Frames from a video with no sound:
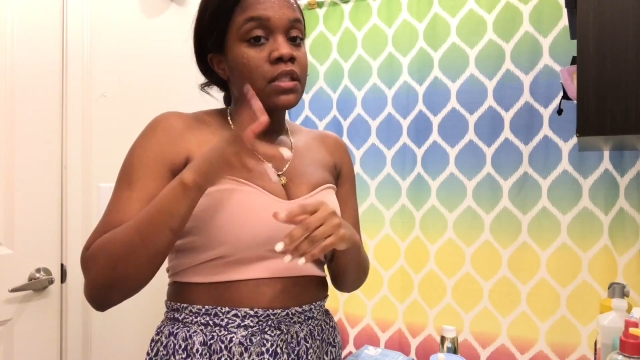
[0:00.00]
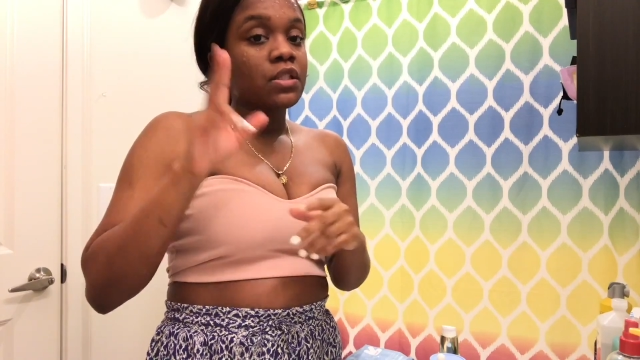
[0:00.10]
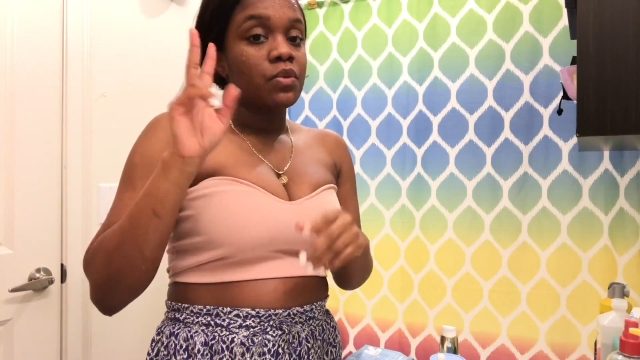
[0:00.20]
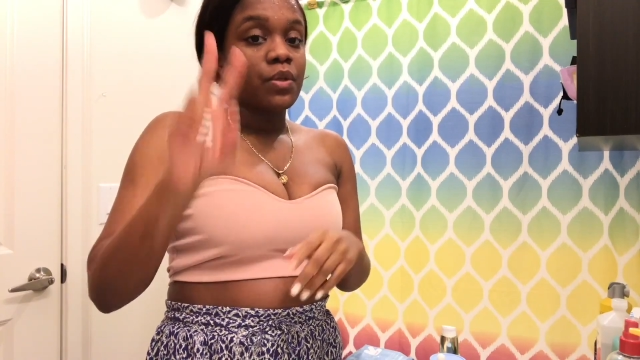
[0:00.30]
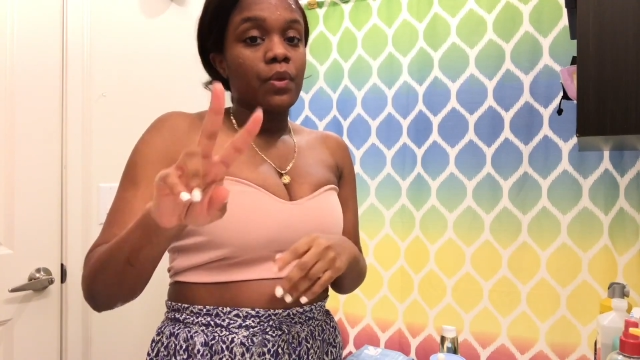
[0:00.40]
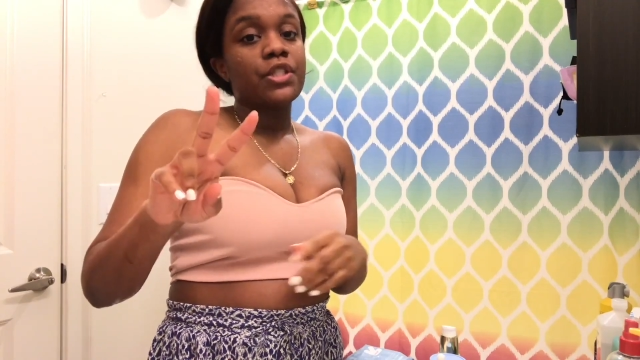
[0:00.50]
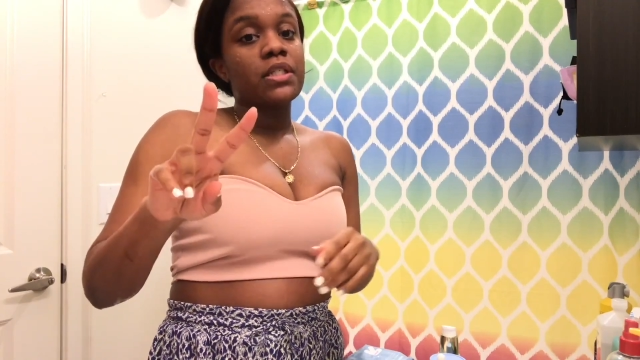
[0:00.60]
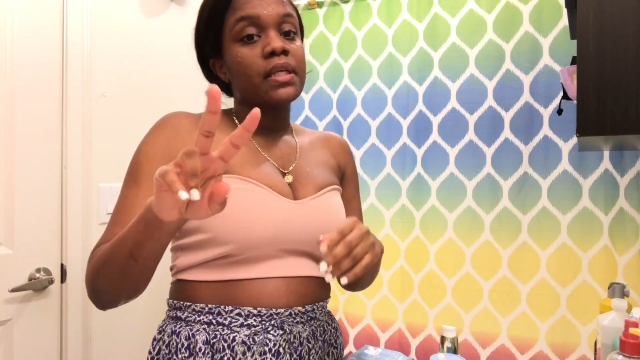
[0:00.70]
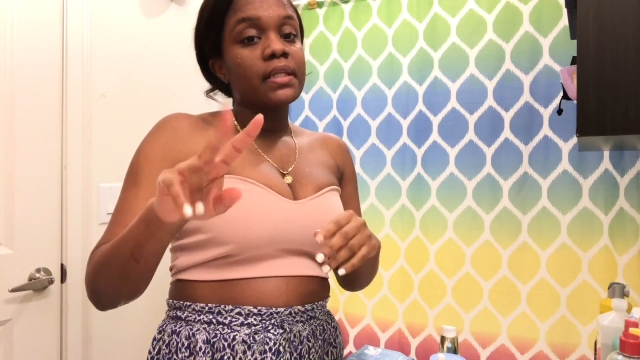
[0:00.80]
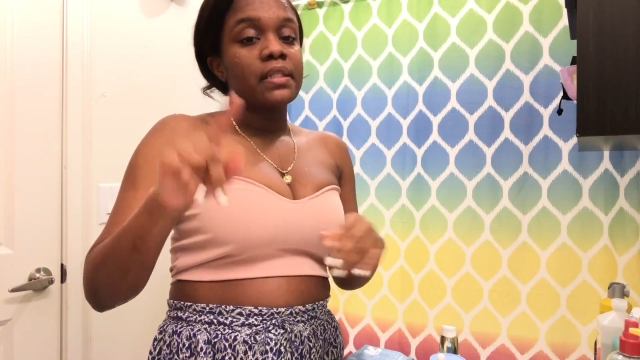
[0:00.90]
so when you wash it
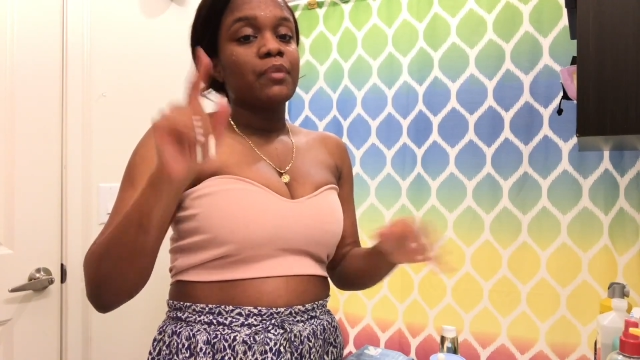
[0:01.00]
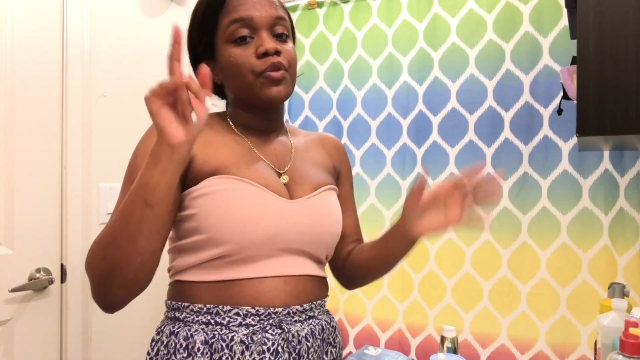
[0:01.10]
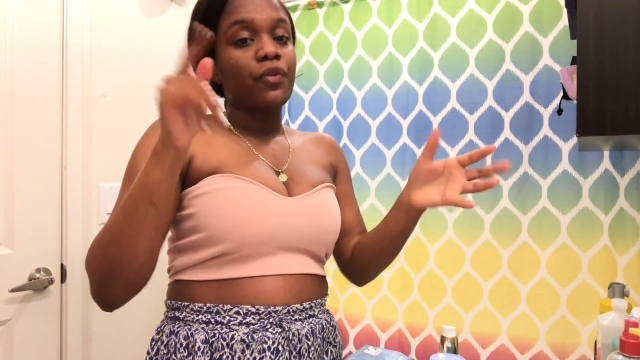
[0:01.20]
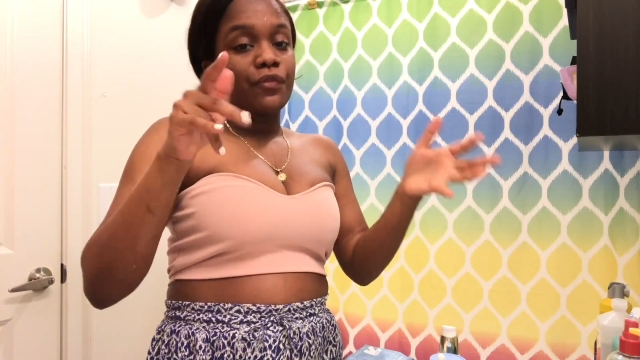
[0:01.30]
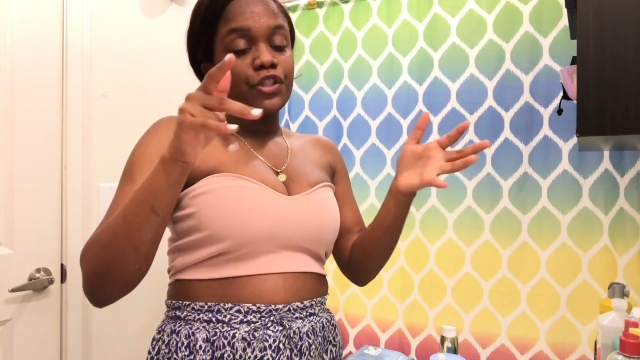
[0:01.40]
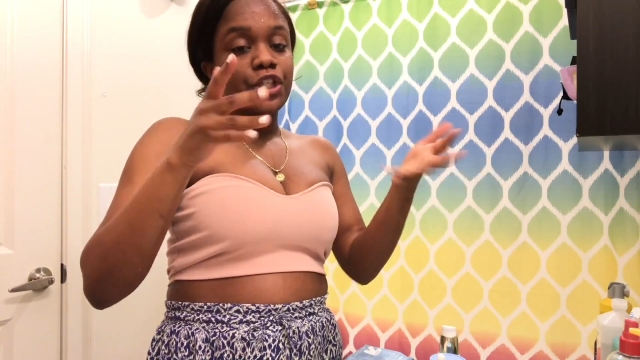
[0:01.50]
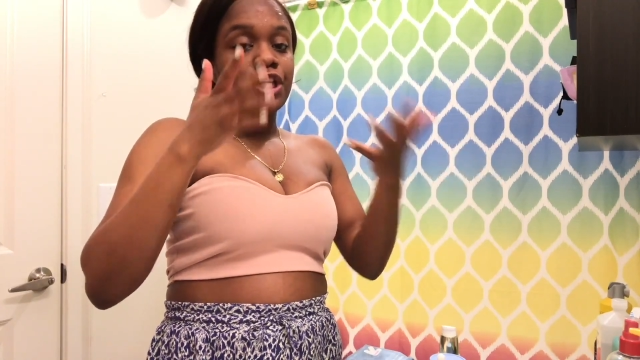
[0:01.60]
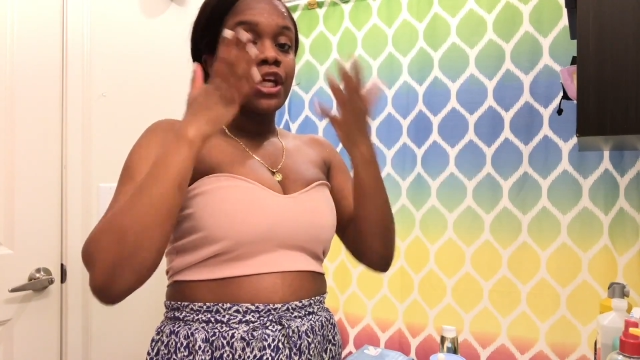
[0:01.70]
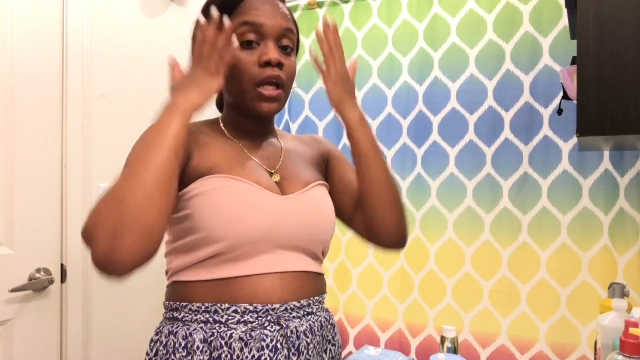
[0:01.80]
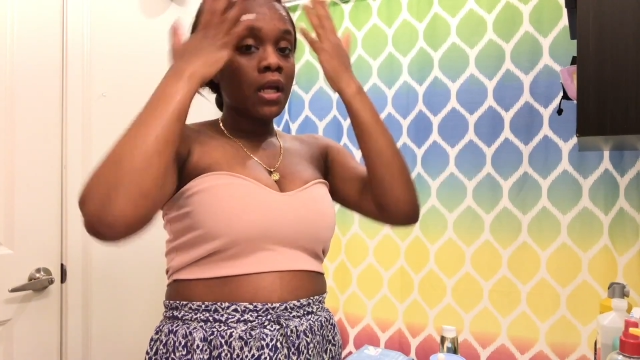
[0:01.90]
the second time, you know for sure